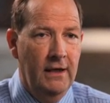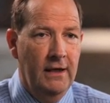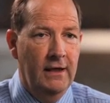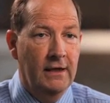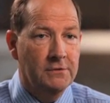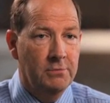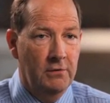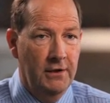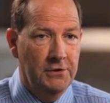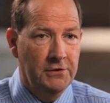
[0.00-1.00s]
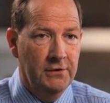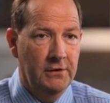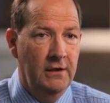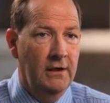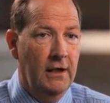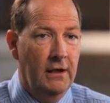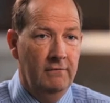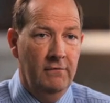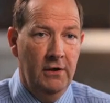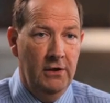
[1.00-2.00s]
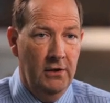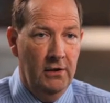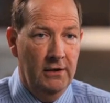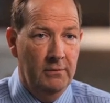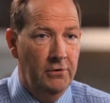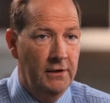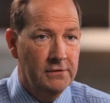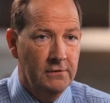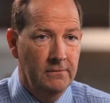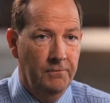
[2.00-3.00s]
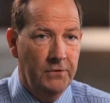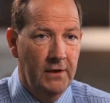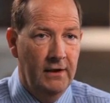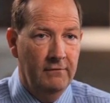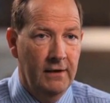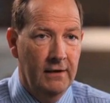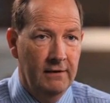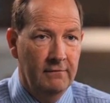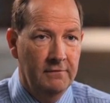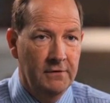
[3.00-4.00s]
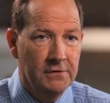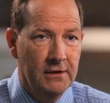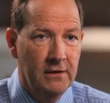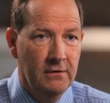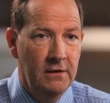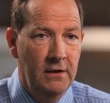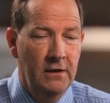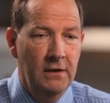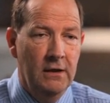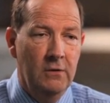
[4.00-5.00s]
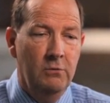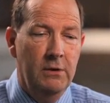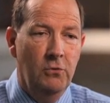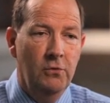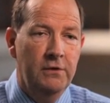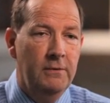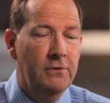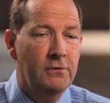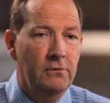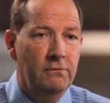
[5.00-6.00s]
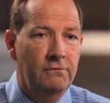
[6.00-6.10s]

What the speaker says: in exploration and very early appraisal to have that level of discount. It would be more typical